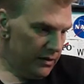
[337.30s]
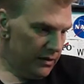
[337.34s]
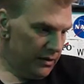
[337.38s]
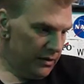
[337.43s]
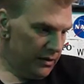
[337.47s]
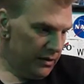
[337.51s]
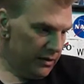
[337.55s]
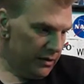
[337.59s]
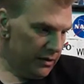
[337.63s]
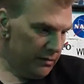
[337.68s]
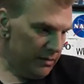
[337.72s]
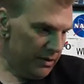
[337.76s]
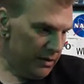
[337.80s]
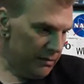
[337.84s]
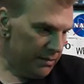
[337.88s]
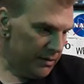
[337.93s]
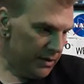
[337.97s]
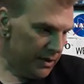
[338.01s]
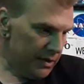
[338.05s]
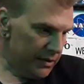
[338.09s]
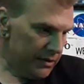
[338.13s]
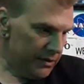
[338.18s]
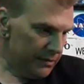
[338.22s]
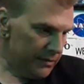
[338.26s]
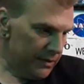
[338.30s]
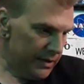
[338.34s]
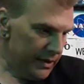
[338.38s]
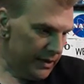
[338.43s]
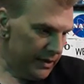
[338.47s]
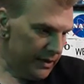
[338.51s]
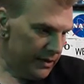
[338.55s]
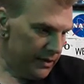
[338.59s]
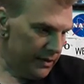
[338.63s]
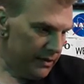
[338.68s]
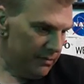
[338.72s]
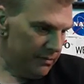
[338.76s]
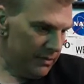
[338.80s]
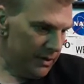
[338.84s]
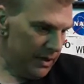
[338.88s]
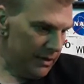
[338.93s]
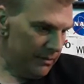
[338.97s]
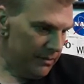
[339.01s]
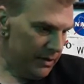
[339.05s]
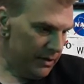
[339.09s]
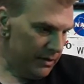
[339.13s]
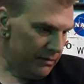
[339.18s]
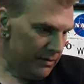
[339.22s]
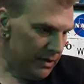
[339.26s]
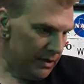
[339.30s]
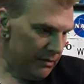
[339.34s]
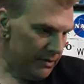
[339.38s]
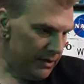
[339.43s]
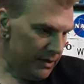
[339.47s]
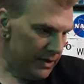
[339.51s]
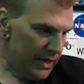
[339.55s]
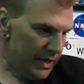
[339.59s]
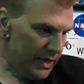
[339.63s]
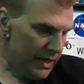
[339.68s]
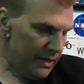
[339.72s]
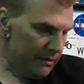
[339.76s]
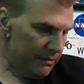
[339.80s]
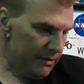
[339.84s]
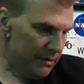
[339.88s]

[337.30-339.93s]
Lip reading: It could be a parts rig, maybe, maybe not.